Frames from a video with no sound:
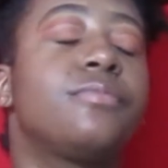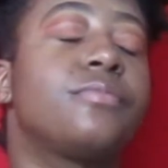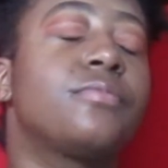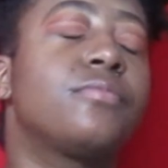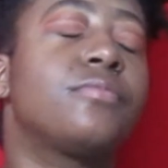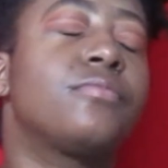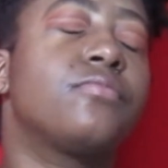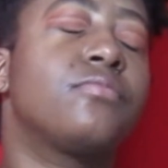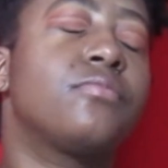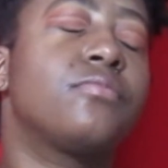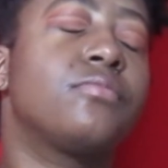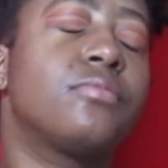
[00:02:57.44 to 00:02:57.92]

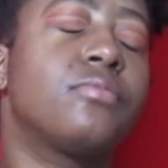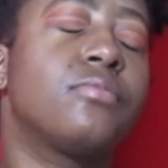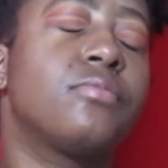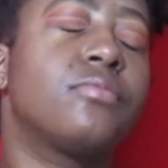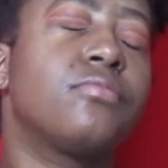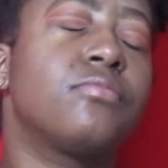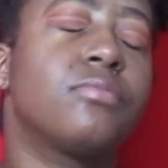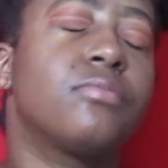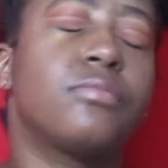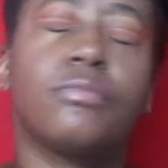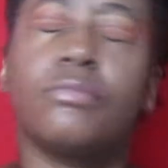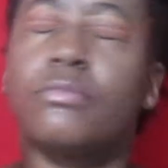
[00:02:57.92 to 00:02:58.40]

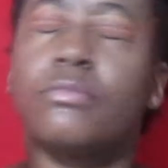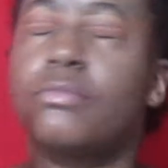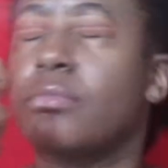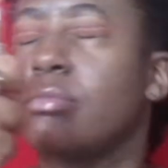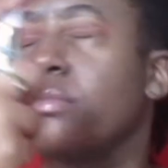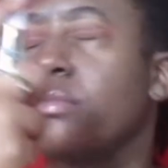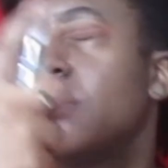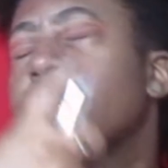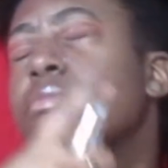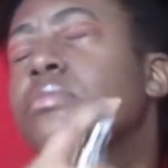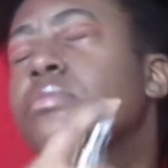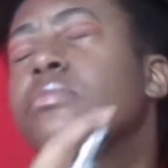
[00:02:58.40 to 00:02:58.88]

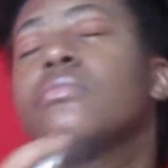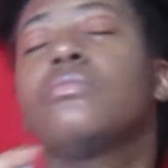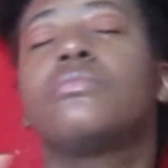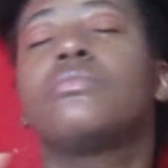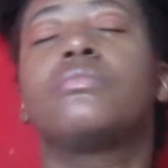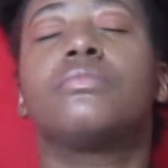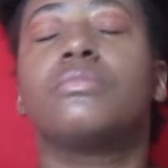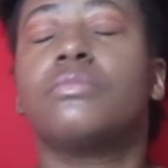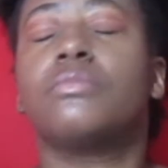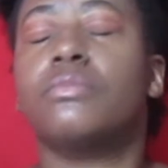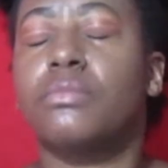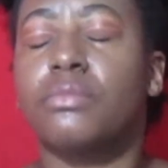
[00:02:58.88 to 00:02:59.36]

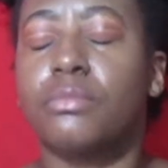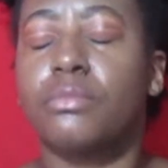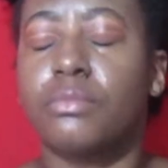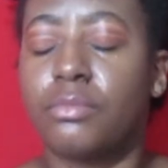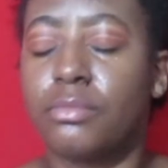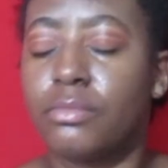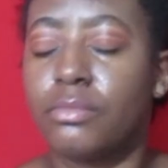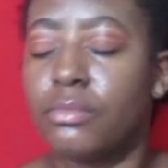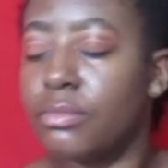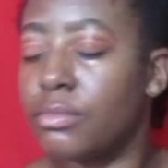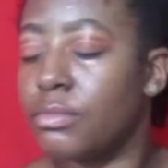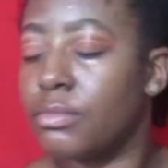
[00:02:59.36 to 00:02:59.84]

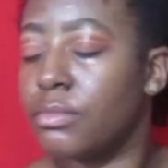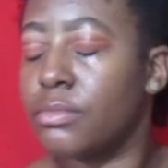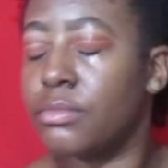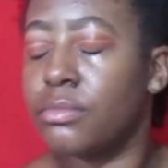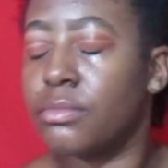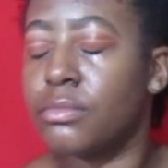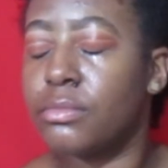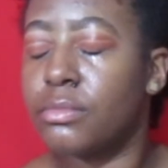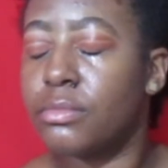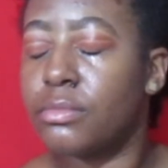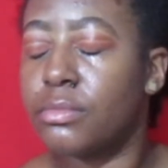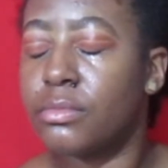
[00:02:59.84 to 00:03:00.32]

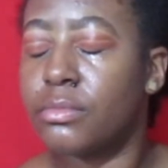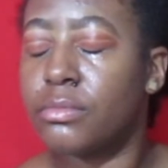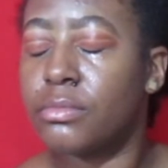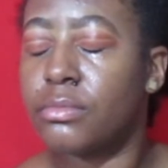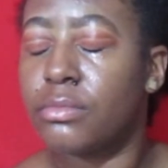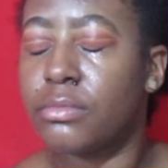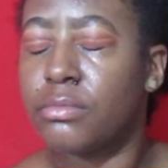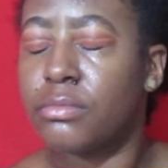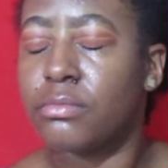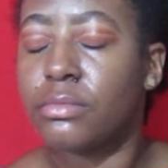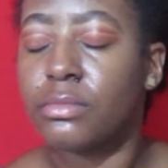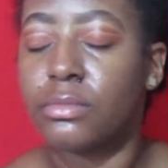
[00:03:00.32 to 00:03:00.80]

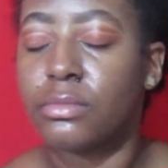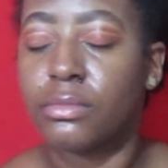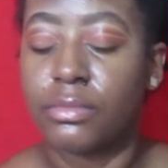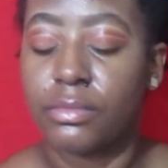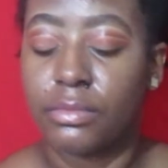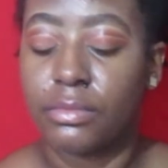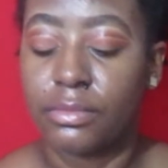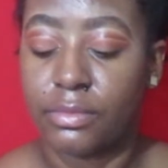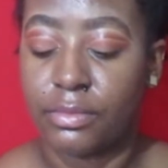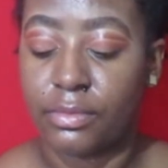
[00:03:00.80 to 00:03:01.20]
(silence)